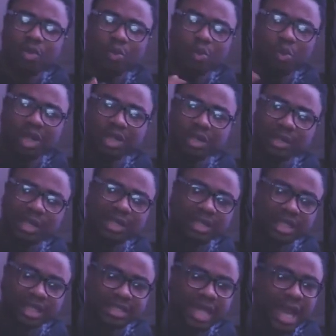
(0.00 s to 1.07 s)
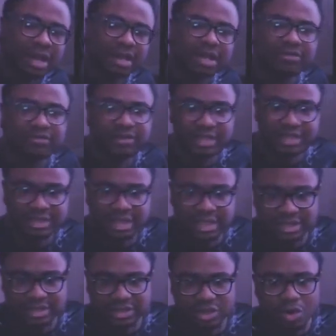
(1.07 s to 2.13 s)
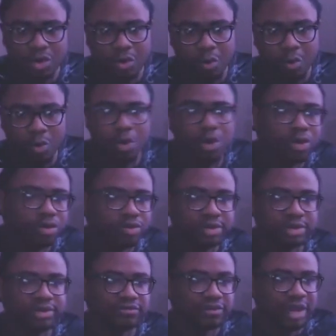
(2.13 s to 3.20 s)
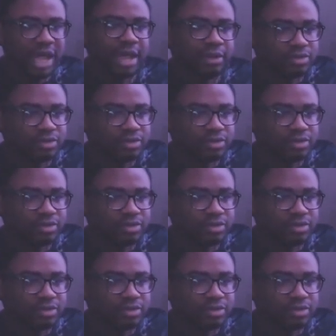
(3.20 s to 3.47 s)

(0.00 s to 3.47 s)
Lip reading: when the title of it is World of Light.